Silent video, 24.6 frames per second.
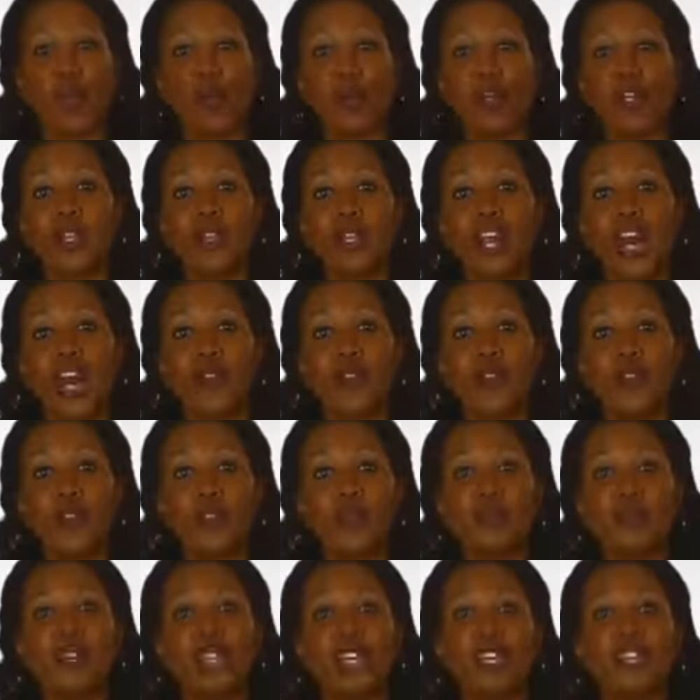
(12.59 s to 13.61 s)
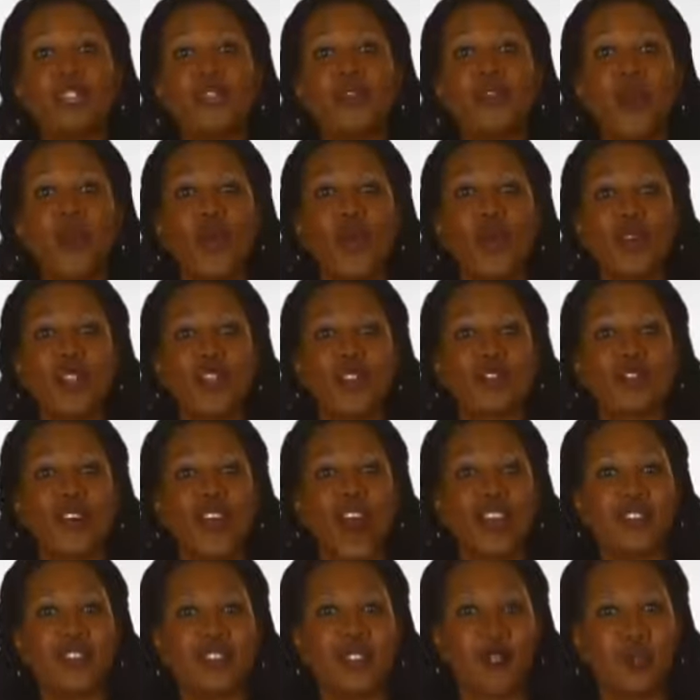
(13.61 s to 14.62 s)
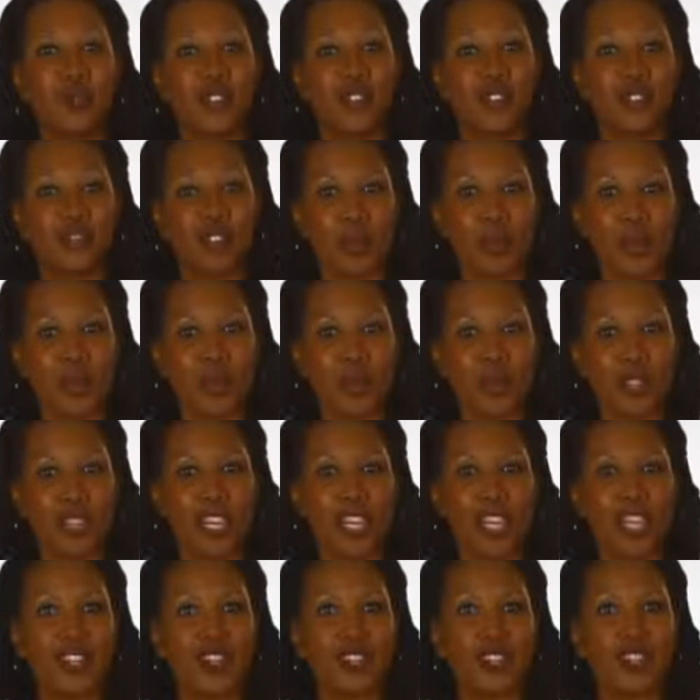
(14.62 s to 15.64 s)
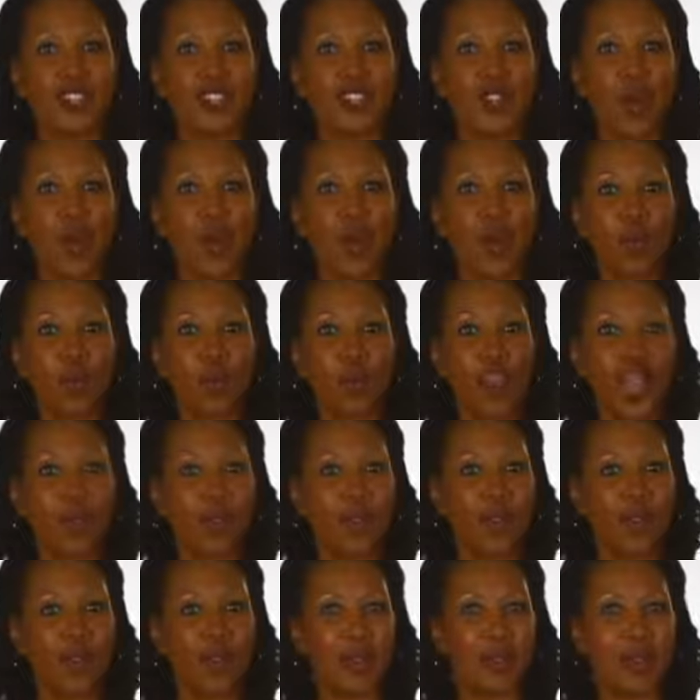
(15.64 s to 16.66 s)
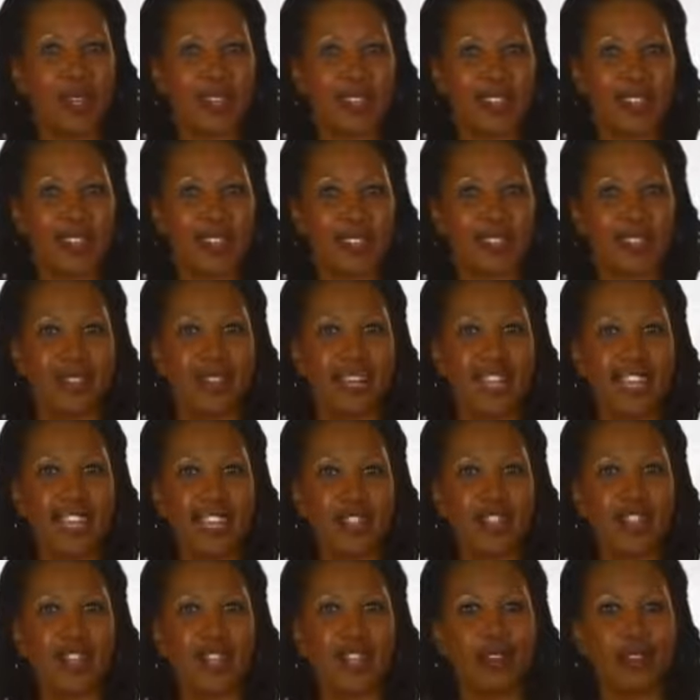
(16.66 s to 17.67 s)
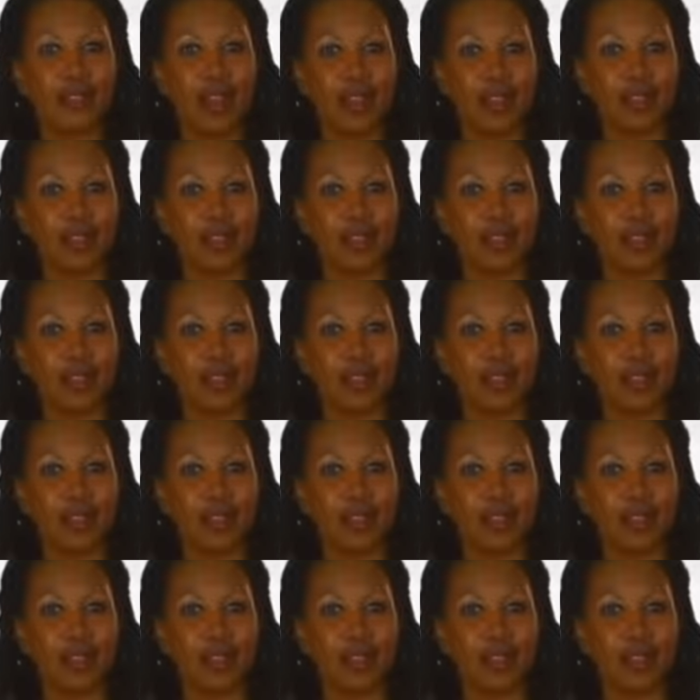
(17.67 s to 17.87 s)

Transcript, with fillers: will allow you to place four to five new distributors into your primary business each and